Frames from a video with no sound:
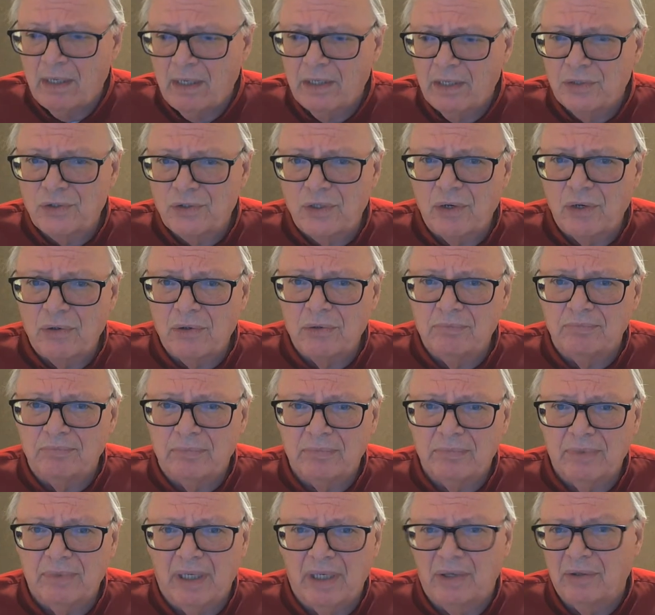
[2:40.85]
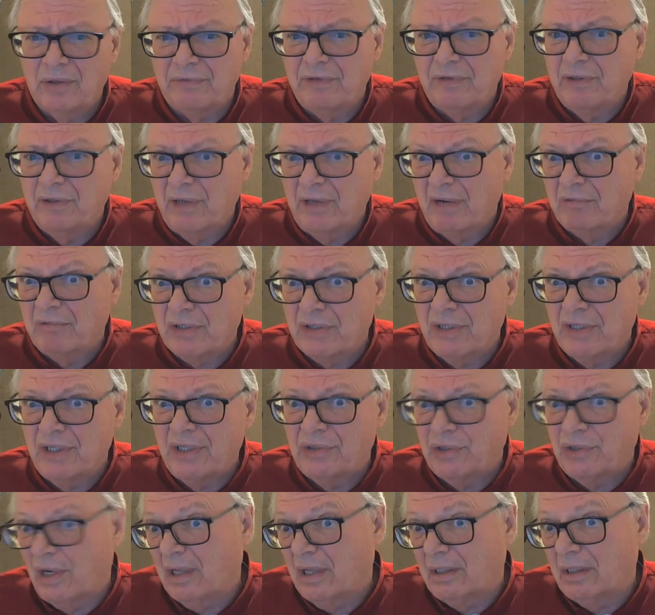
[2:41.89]
So, you know, if you'd never seen
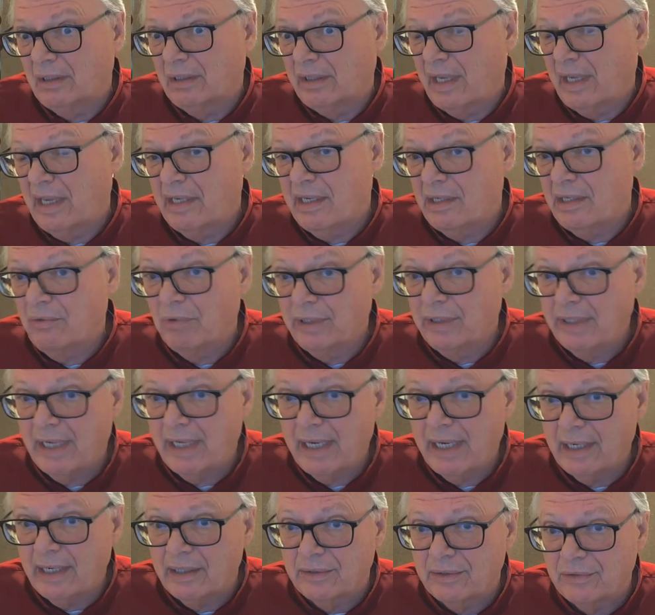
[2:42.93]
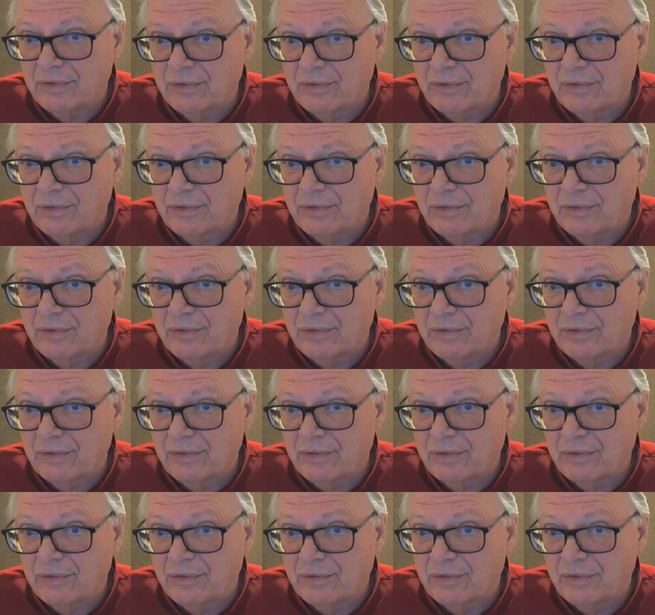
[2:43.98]
chocolate cake, you wouldn't get it.